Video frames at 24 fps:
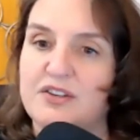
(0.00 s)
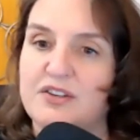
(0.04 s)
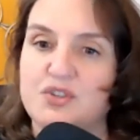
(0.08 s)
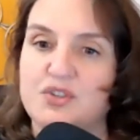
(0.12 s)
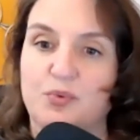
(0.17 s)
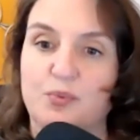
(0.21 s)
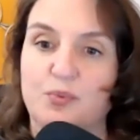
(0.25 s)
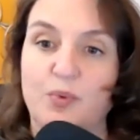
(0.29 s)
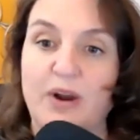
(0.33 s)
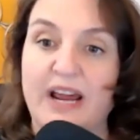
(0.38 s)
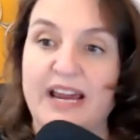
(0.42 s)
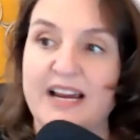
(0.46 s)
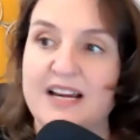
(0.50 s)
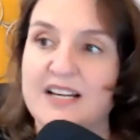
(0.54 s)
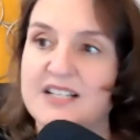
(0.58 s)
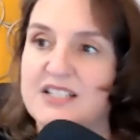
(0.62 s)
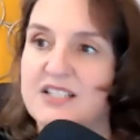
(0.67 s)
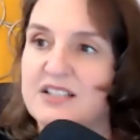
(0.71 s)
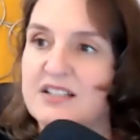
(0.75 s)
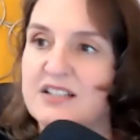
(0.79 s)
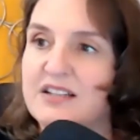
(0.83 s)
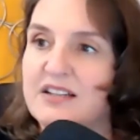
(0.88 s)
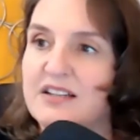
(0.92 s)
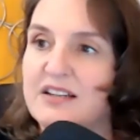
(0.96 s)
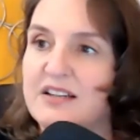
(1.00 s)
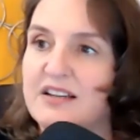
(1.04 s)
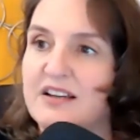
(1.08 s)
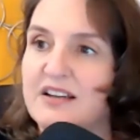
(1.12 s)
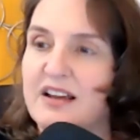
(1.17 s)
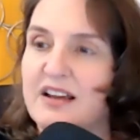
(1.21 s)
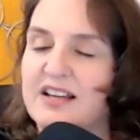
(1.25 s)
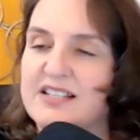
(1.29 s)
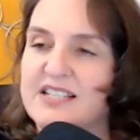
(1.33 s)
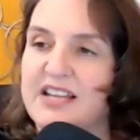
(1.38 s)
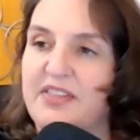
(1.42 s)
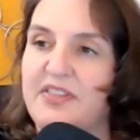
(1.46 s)
direct,
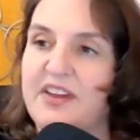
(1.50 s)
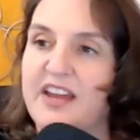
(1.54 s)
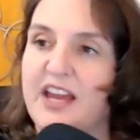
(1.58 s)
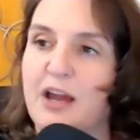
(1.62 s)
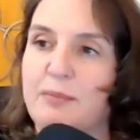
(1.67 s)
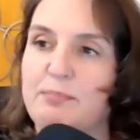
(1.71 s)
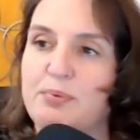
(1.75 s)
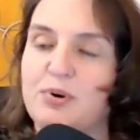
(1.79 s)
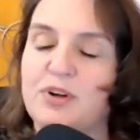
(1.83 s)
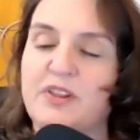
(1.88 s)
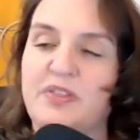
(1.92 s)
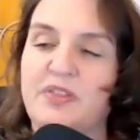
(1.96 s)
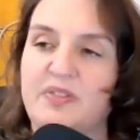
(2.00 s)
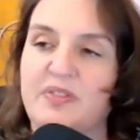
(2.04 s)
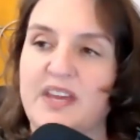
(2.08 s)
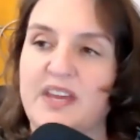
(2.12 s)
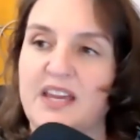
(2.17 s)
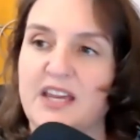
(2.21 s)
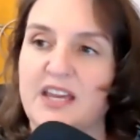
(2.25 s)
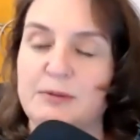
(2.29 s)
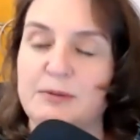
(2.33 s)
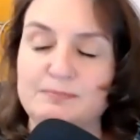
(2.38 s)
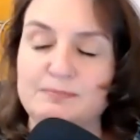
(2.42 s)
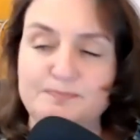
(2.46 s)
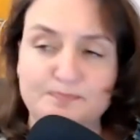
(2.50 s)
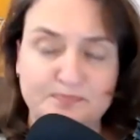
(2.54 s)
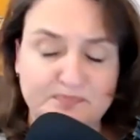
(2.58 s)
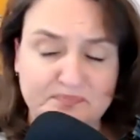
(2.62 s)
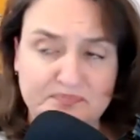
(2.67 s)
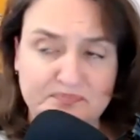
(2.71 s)
because I think I put the,